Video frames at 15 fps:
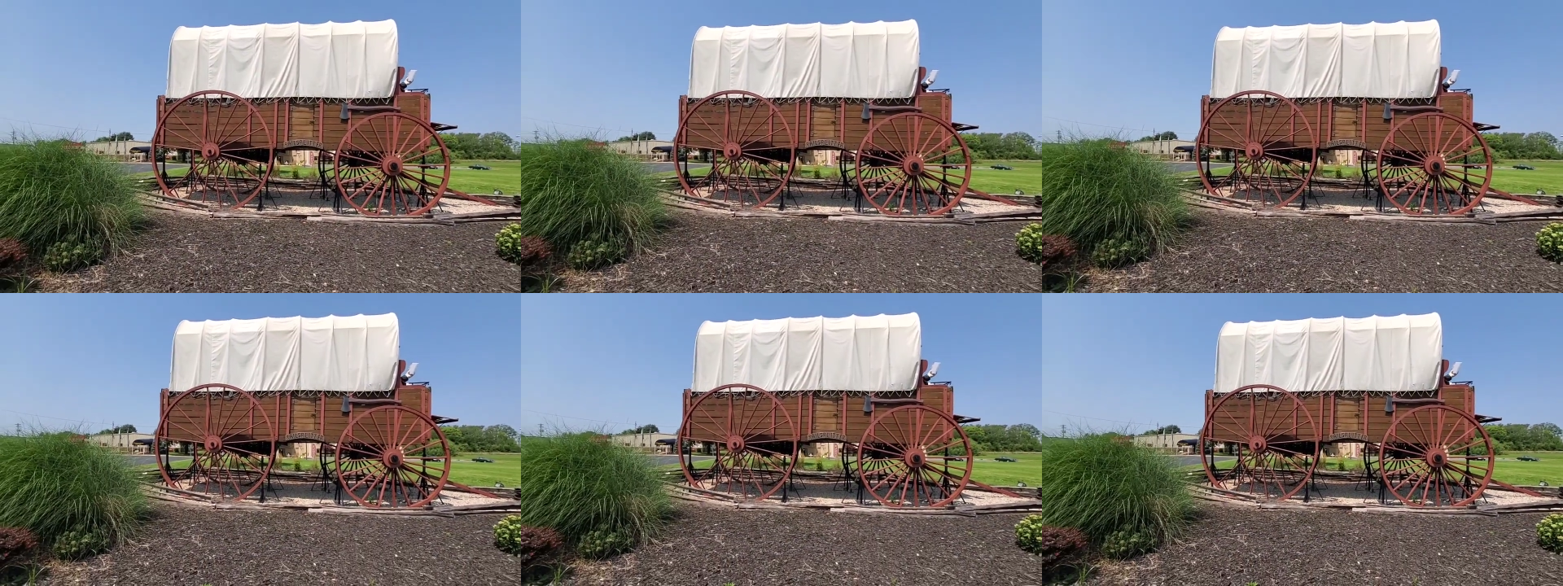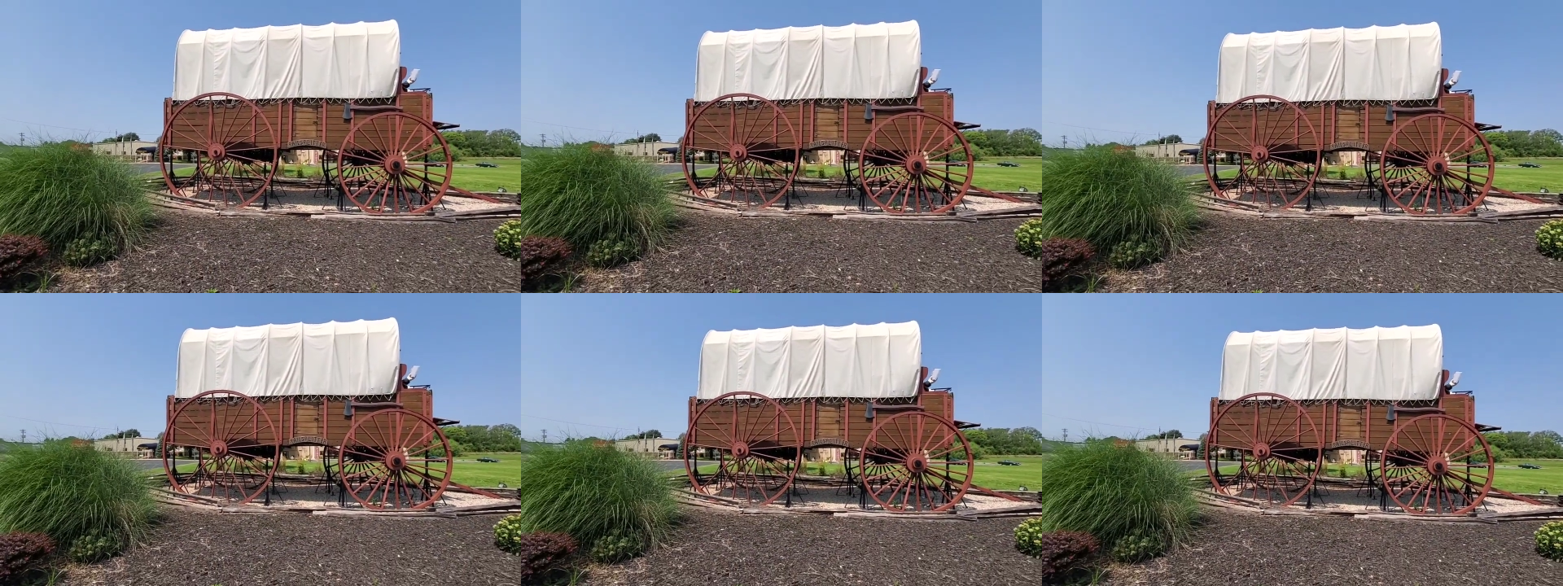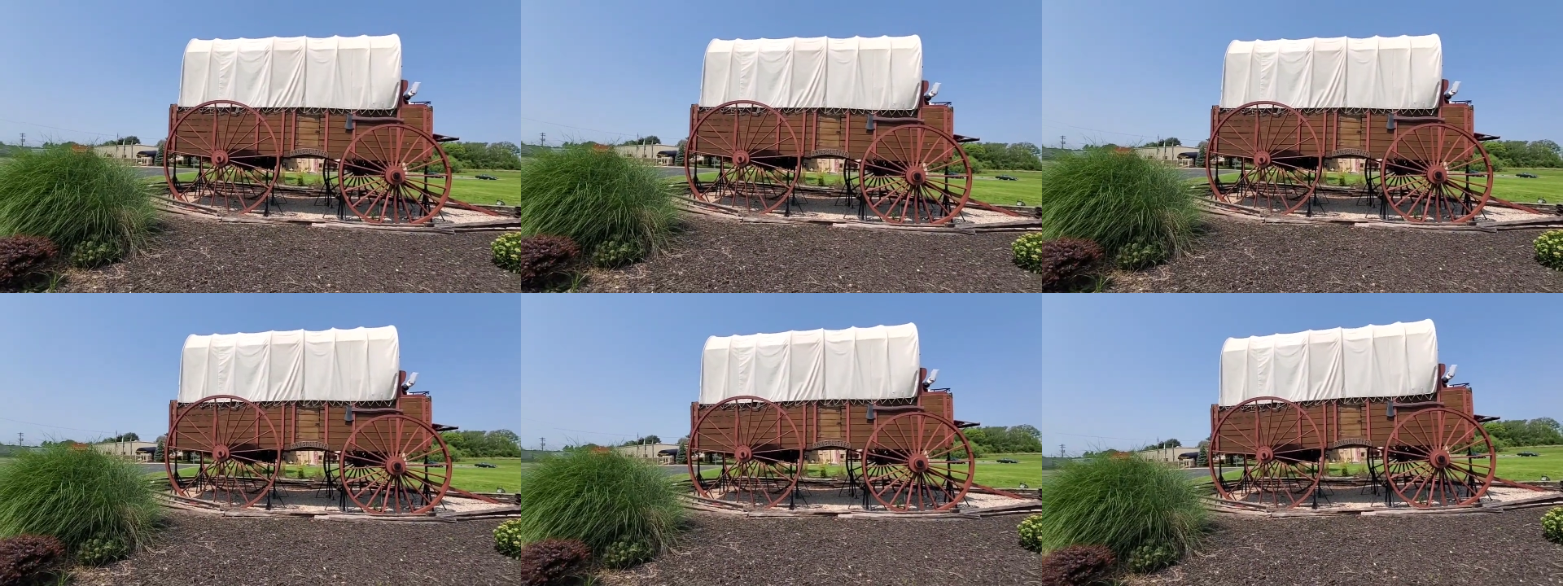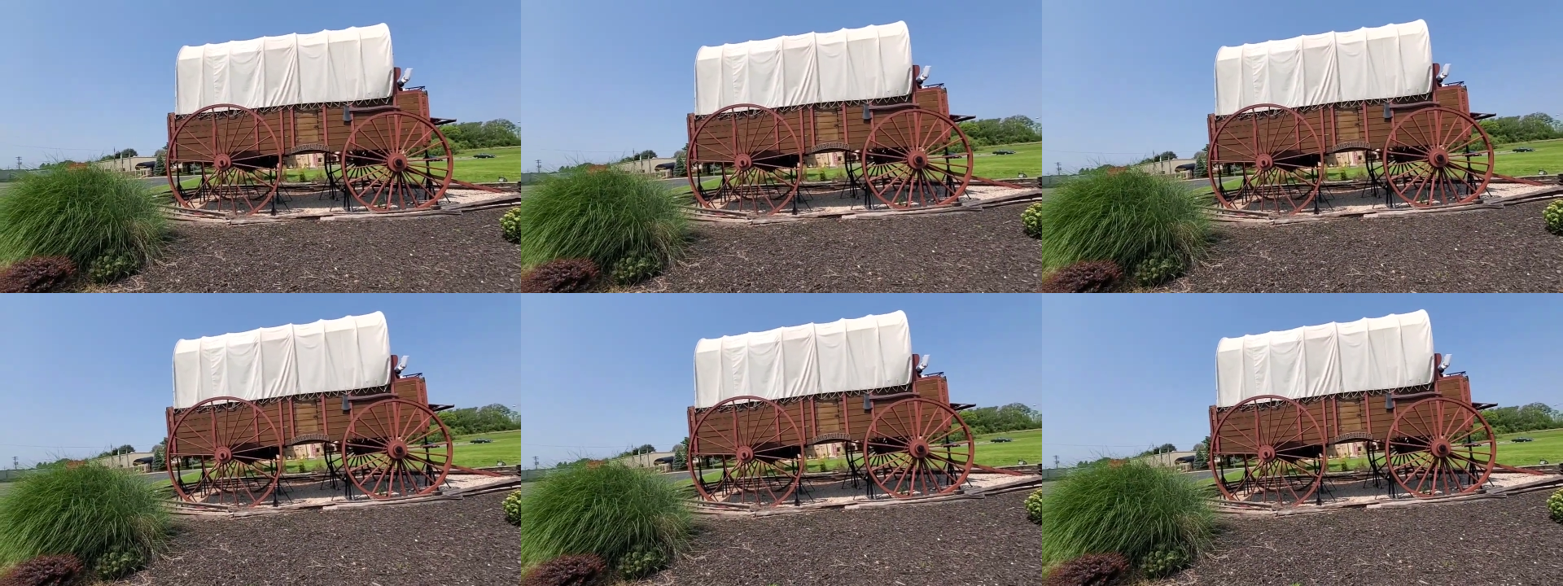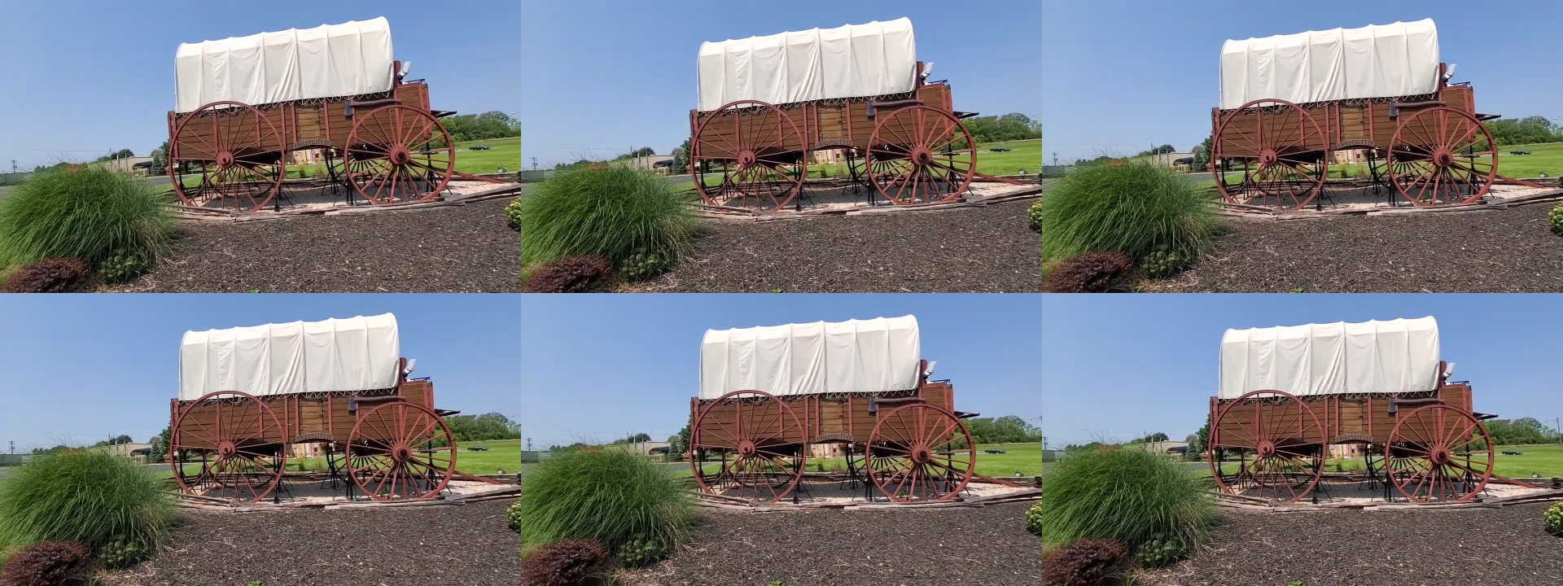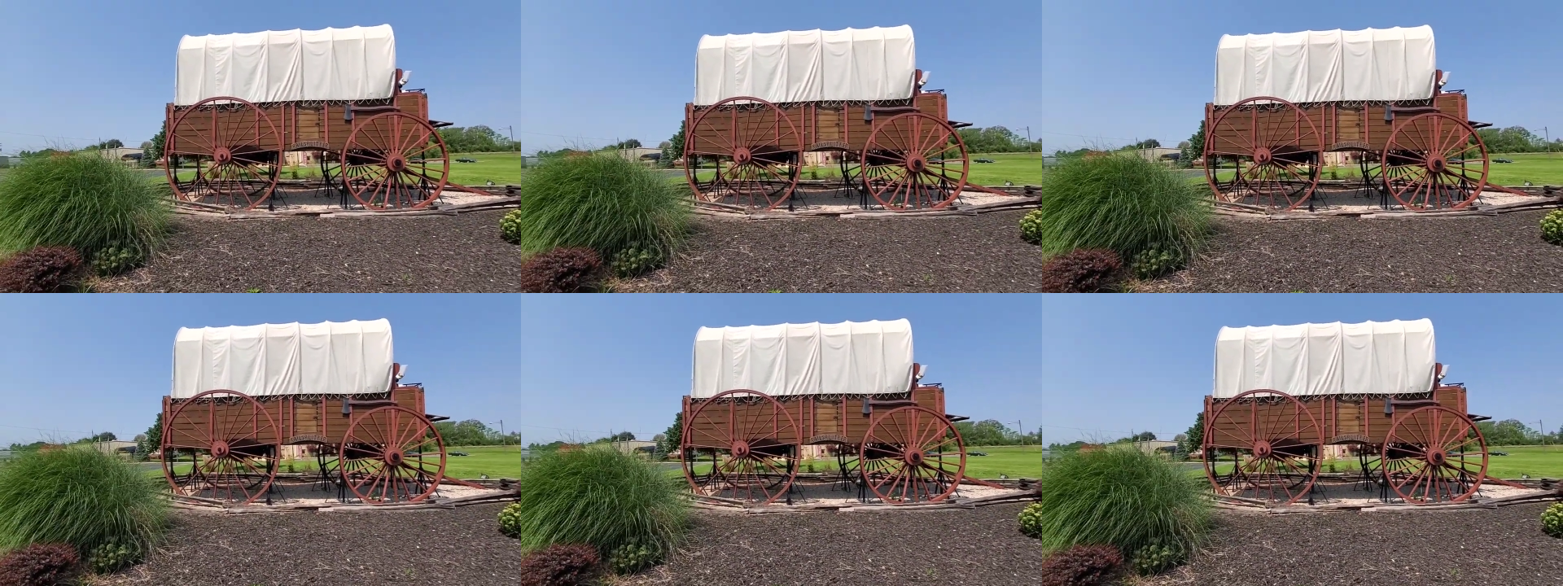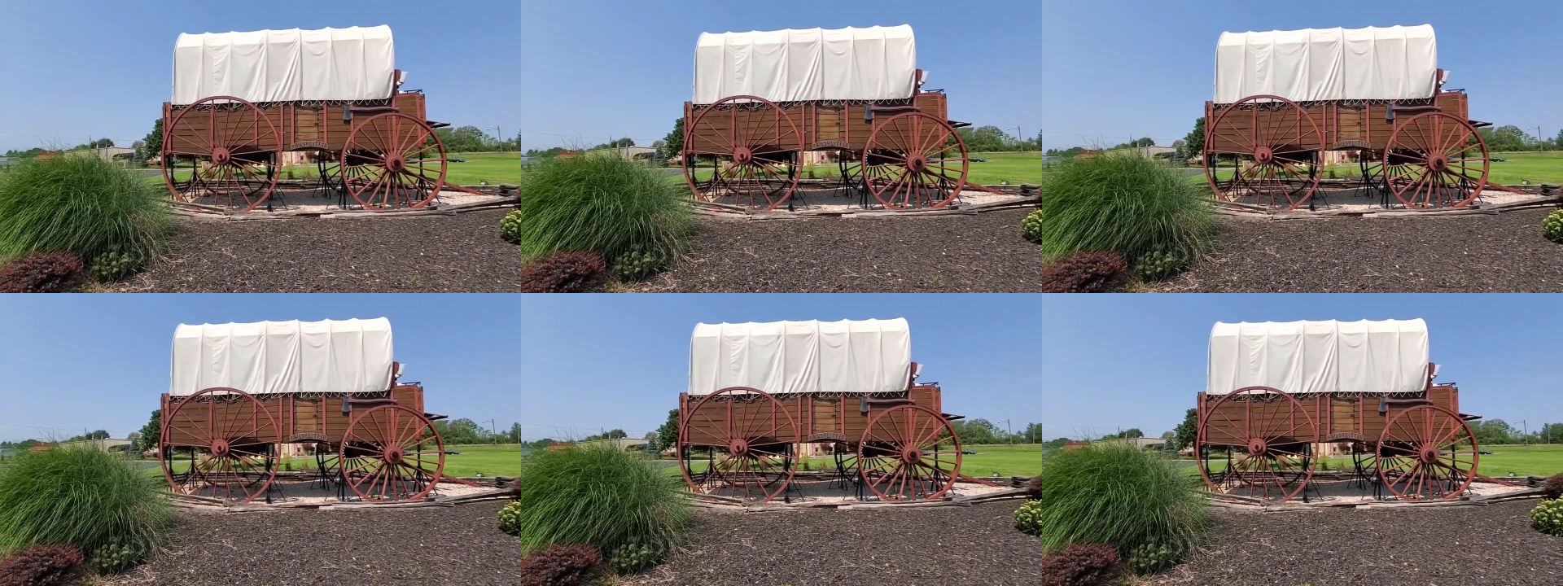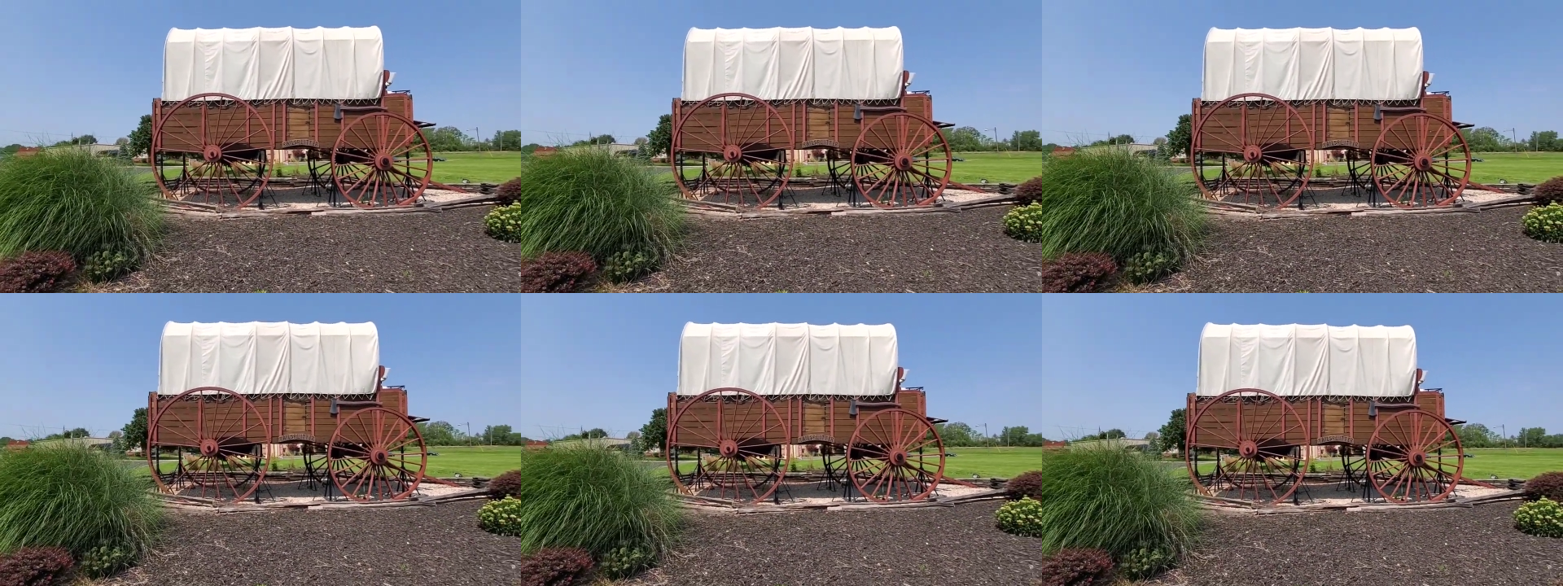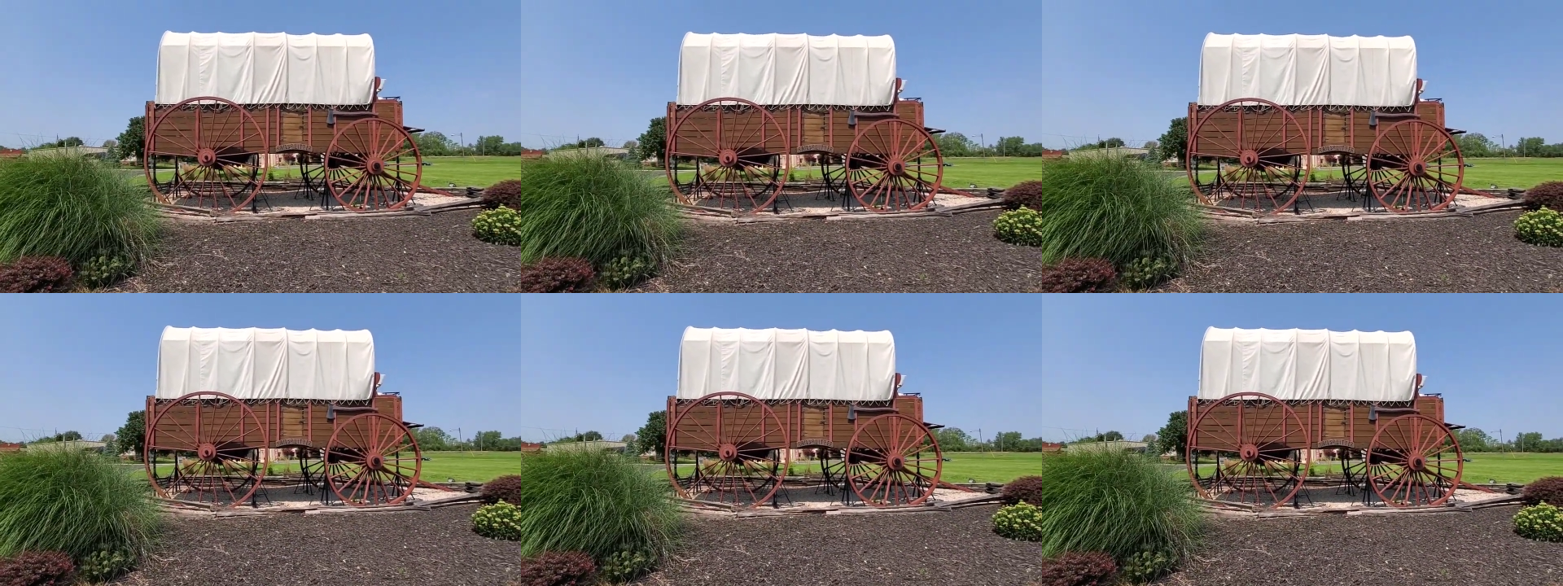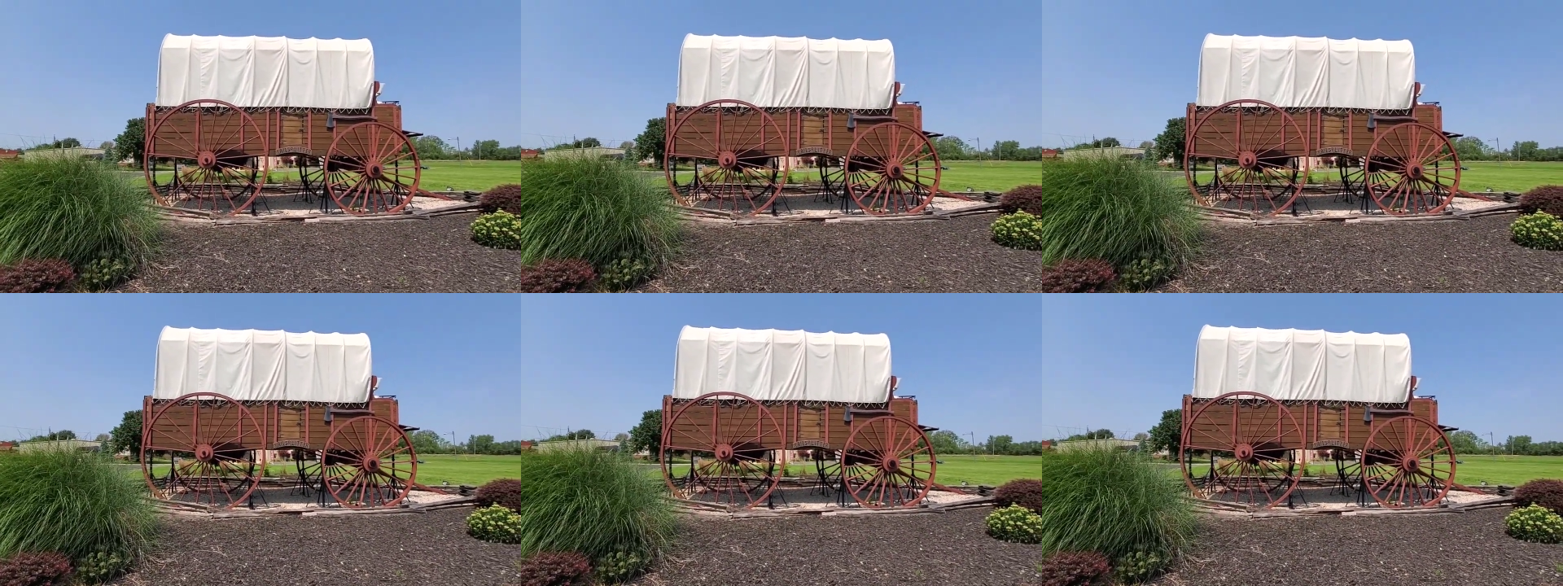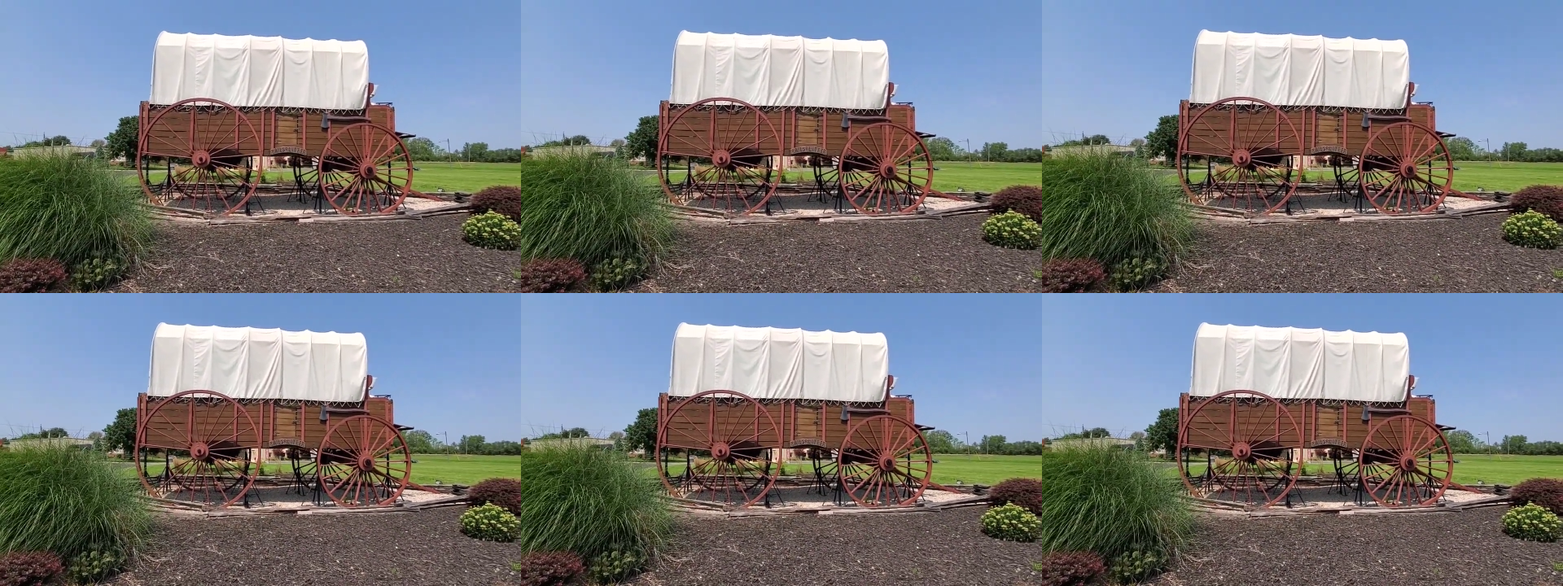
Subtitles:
[unreadable: no face in view]